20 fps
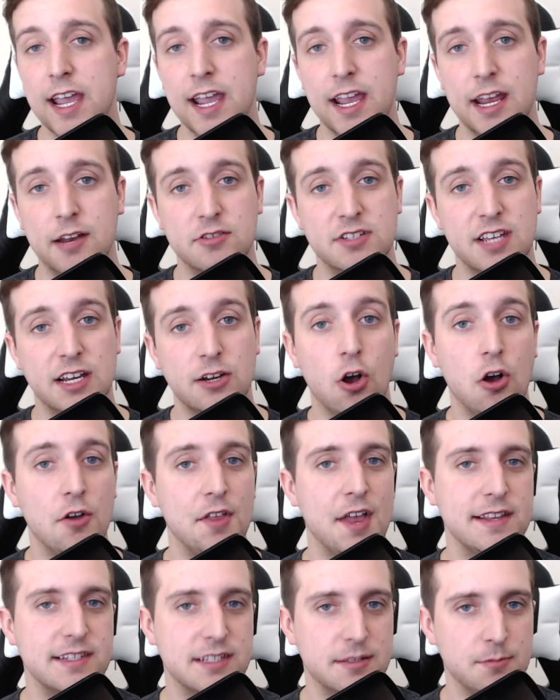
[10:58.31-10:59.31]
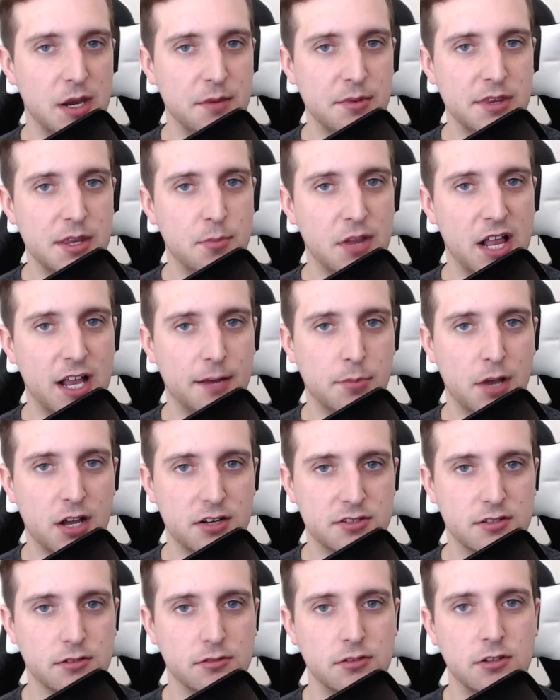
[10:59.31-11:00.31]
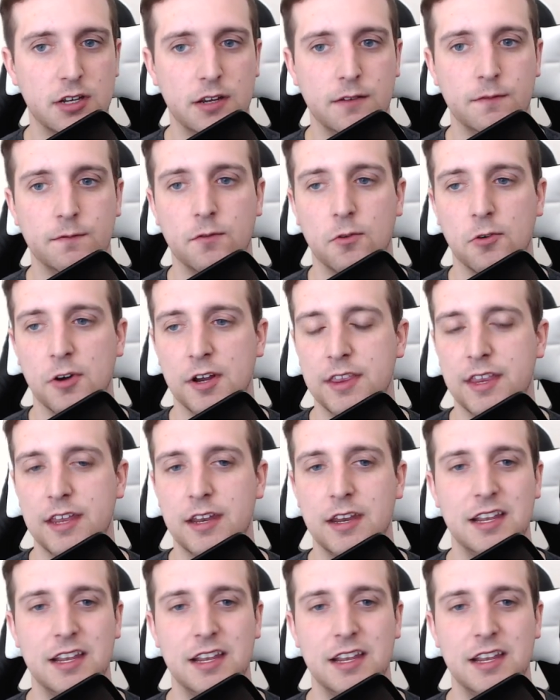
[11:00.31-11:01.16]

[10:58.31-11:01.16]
and it was like, oh, that's maybe the black box they're looking for, and then